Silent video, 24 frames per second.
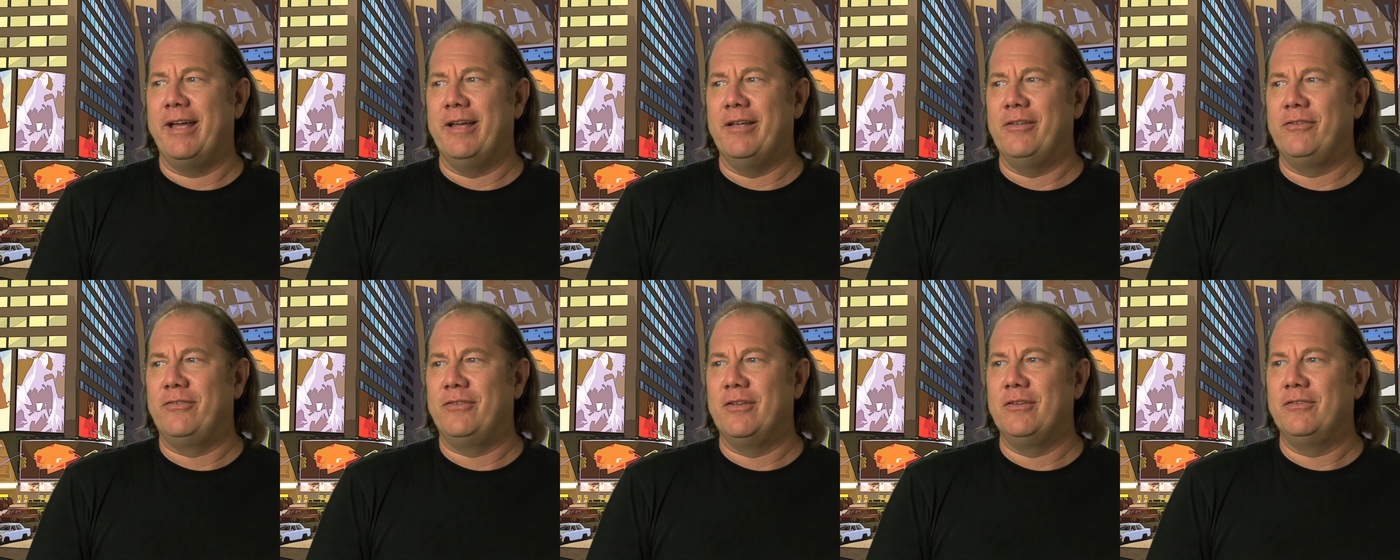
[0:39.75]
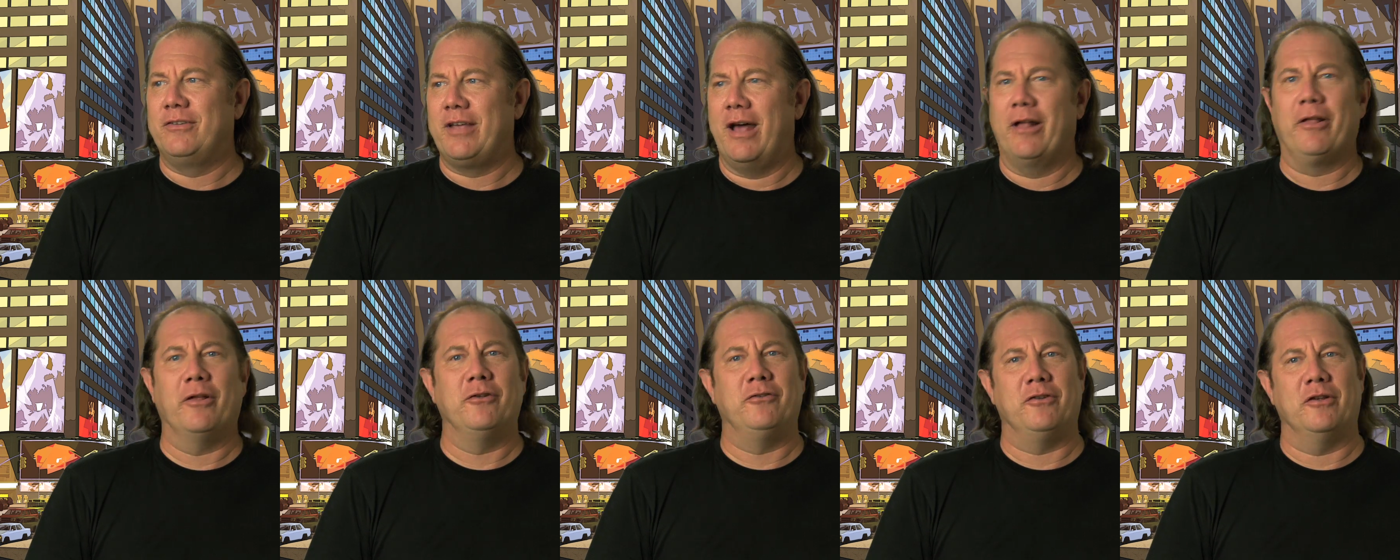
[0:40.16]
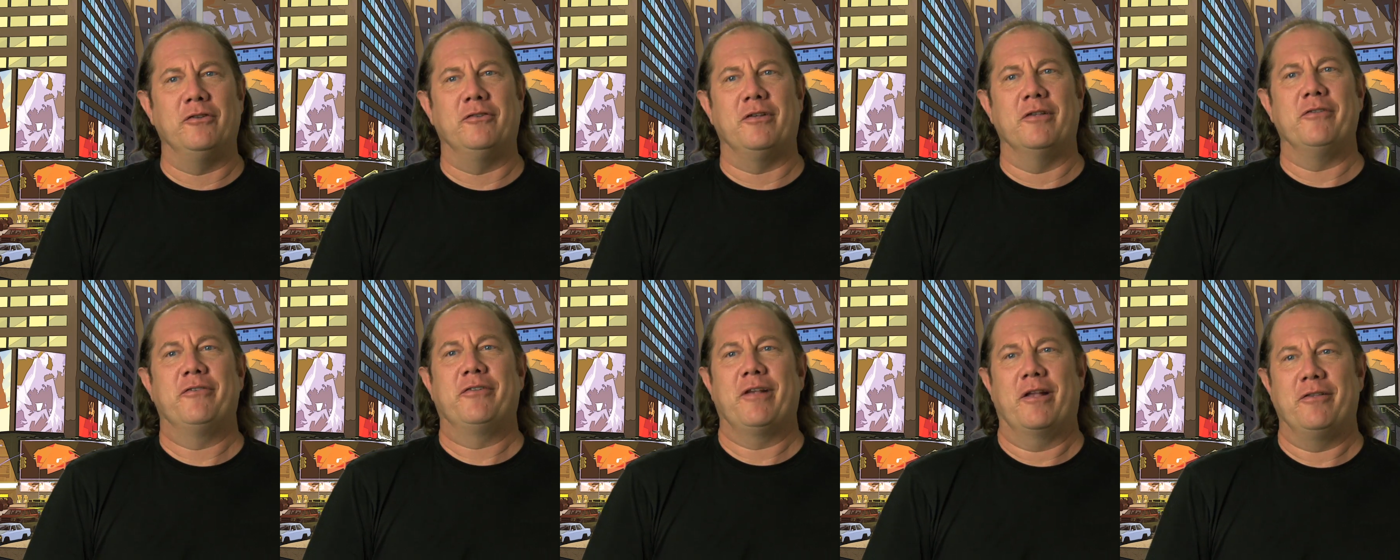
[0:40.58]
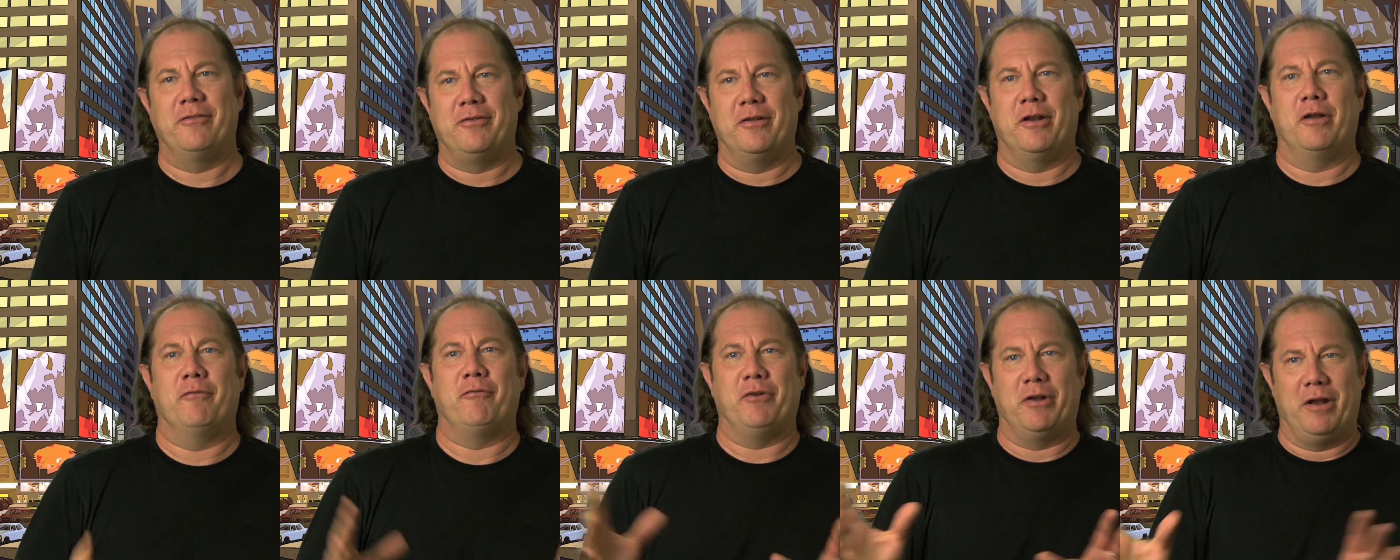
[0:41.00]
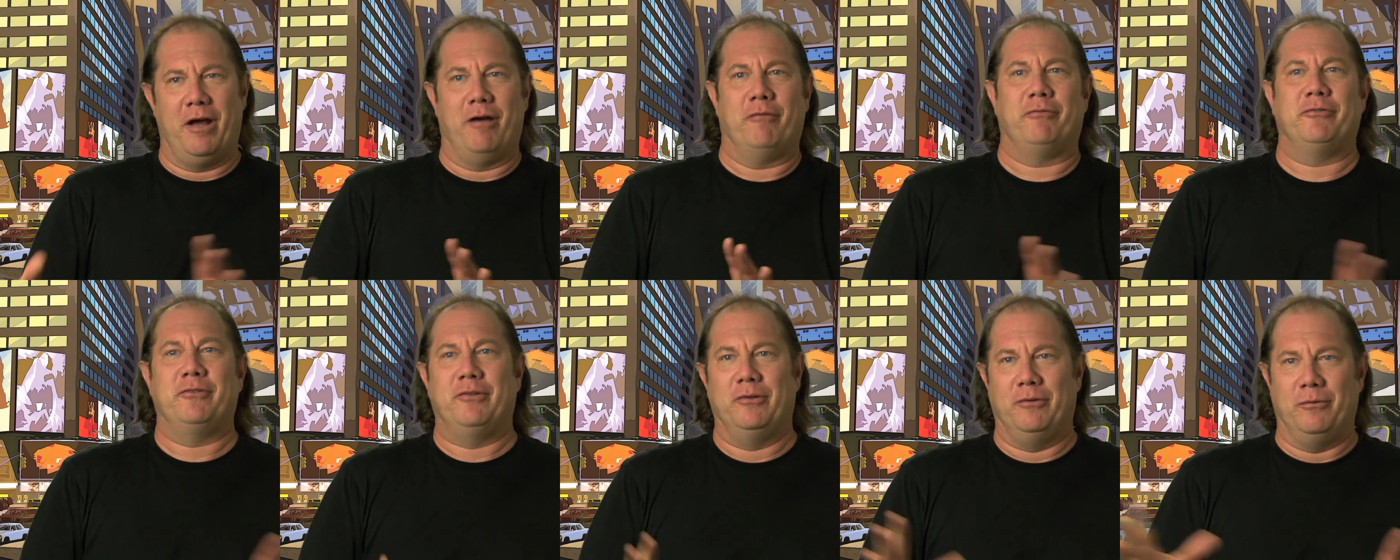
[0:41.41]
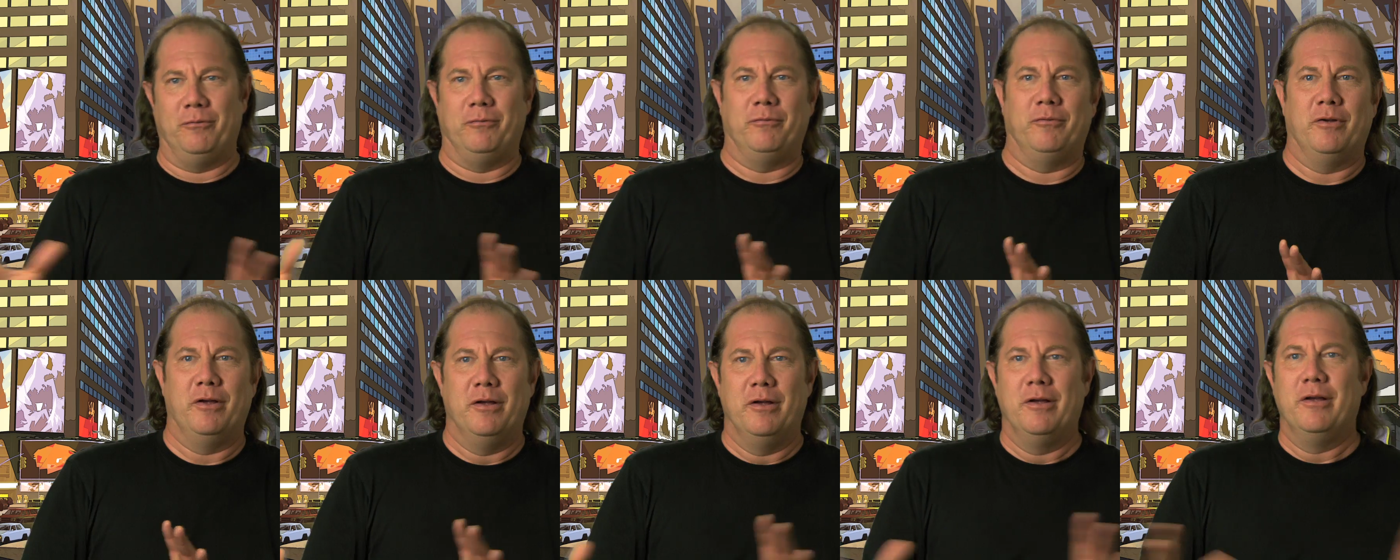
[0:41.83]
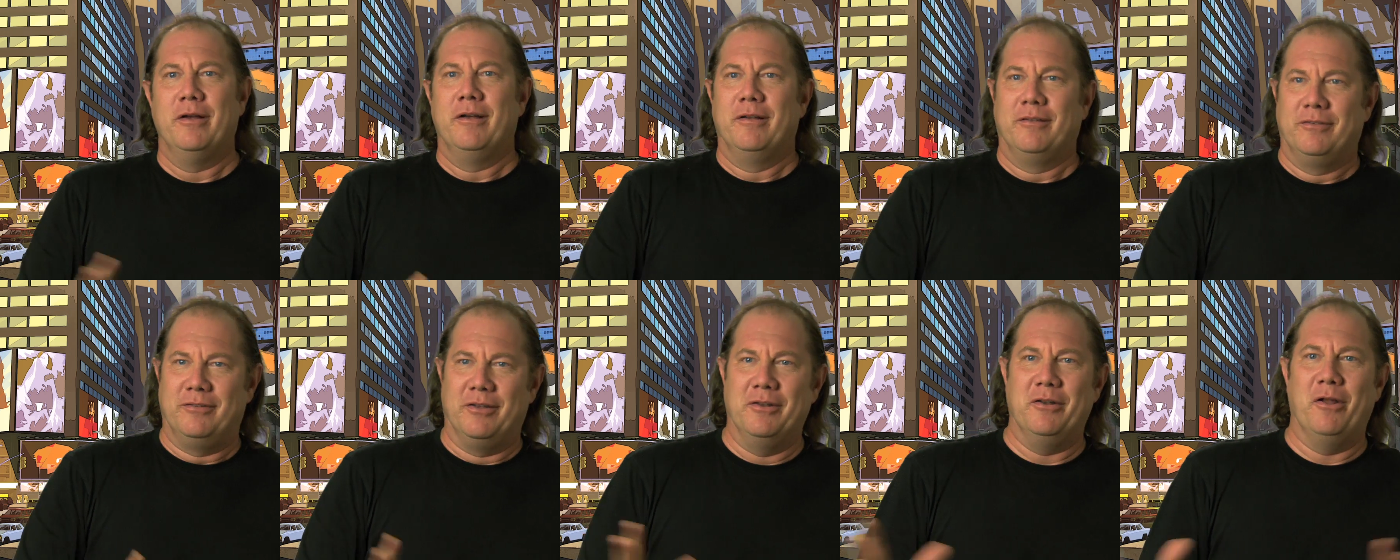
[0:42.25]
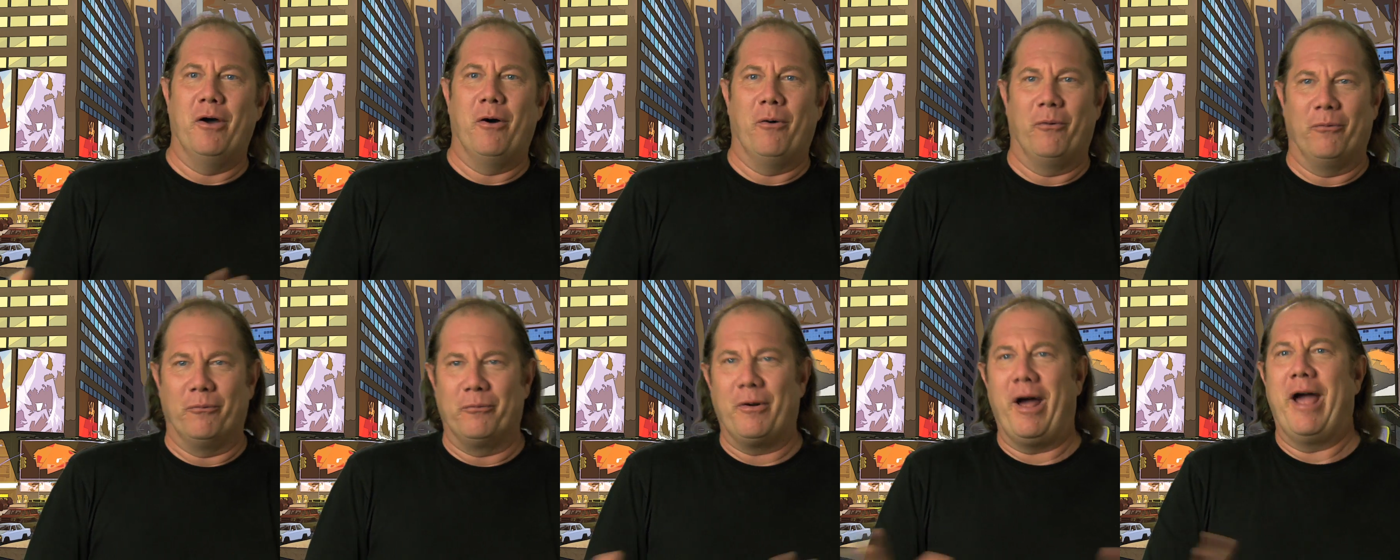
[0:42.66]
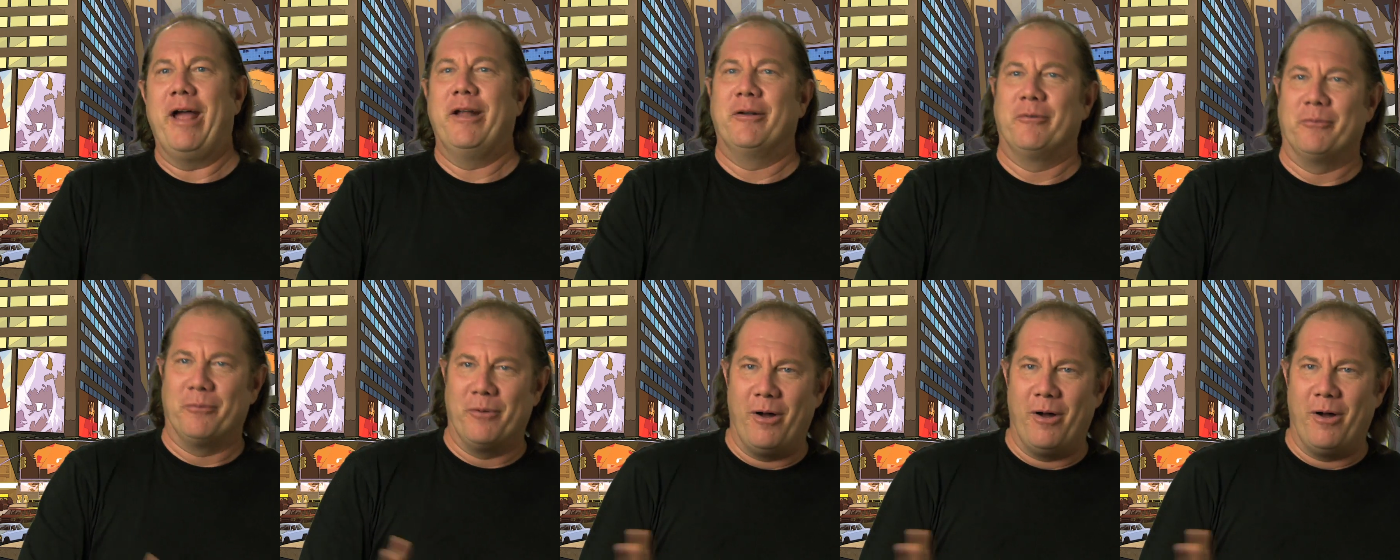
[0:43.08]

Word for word: is intelligent and sensitive enough to to know right and